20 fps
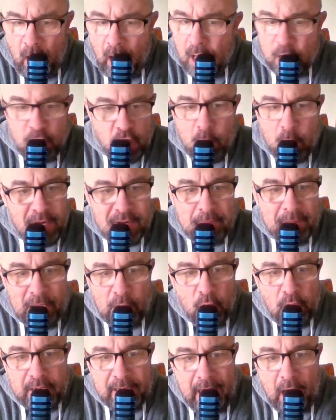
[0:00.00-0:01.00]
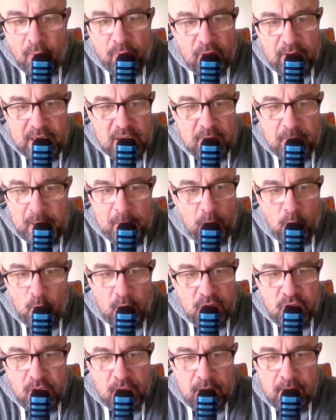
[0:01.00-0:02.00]
You wouldn't be looking out for these people,
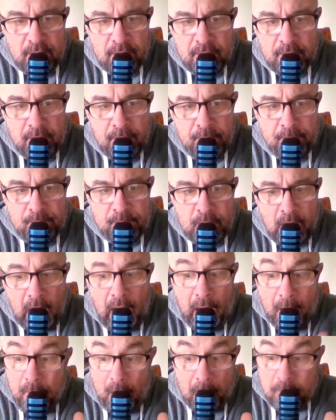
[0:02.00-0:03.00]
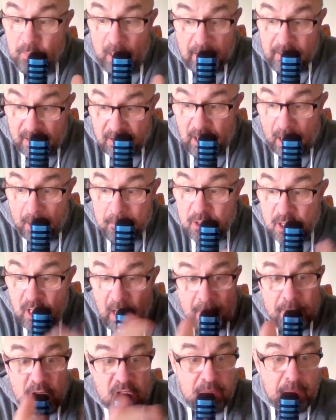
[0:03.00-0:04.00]
would you? I'm
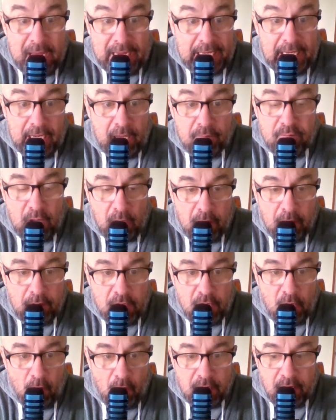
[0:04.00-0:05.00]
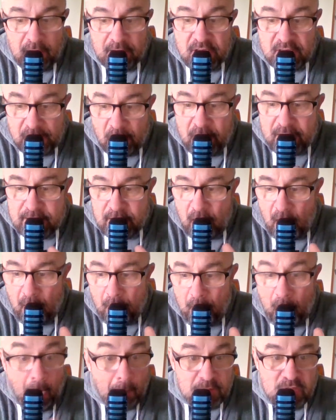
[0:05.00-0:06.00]
just making a serious
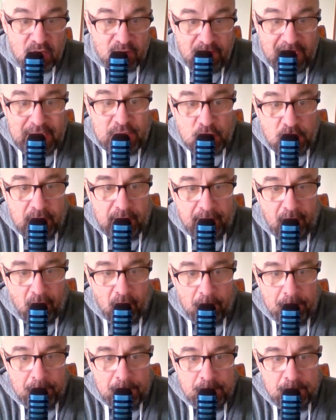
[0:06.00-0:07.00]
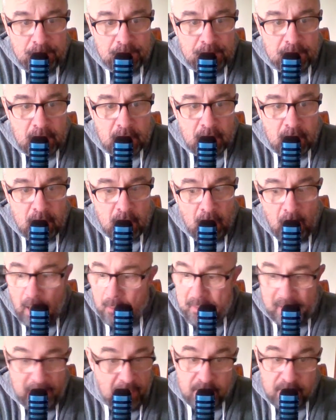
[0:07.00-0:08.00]
observation here. I
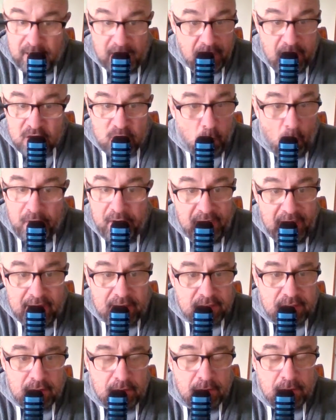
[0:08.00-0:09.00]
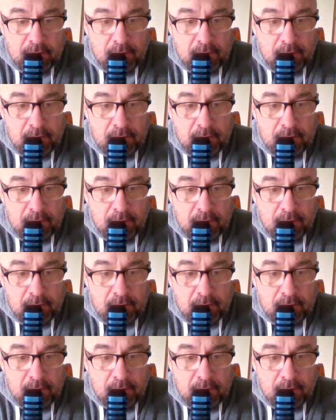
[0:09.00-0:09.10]
mean, it is what it is.